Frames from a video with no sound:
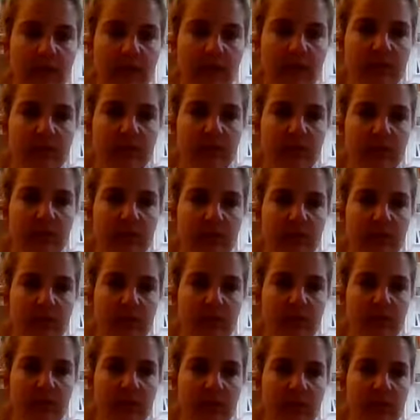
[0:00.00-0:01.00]
heel is
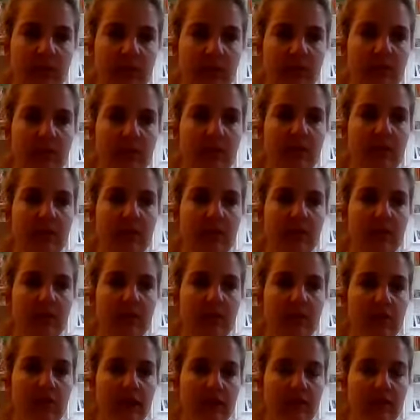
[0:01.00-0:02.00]
lifted.
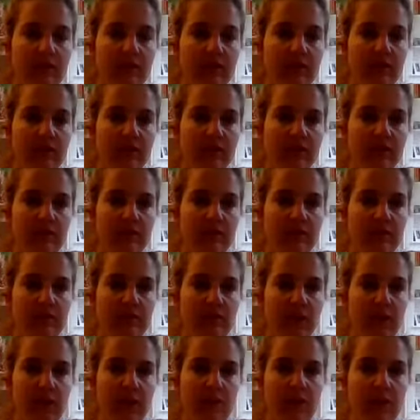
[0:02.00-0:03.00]
Left hand stays
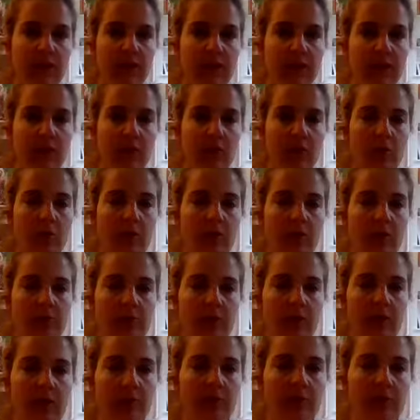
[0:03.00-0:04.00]
down, right arm
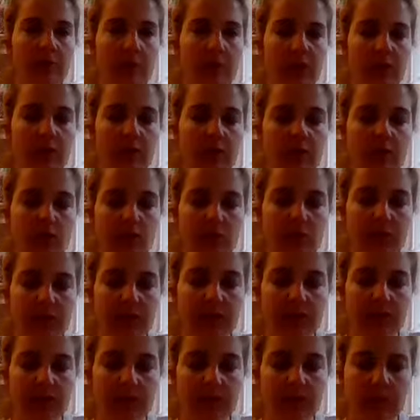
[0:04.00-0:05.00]
opens up, spinal
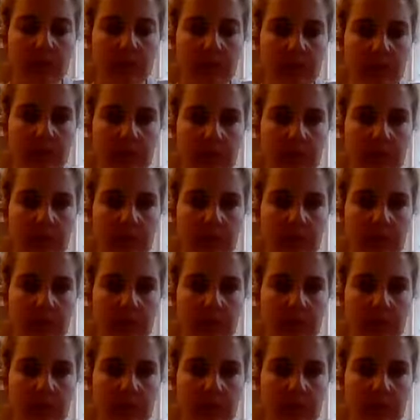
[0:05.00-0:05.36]
twist.